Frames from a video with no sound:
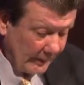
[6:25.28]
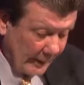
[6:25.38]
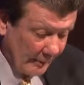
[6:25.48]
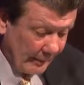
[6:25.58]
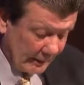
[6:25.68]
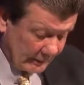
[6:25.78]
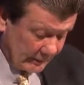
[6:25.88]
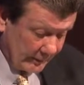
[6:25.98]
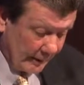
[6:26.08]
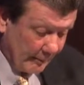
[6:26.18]
that
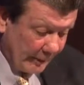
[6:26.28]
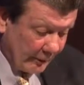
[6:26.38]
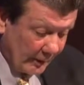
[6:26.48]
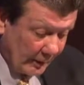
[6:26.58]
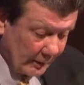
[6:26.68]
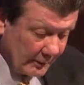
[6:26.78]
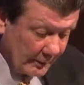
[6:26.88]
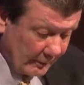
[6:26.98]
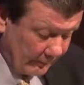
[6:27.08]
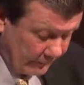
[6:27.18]
makes it a hard
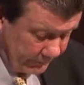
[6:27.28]
sell.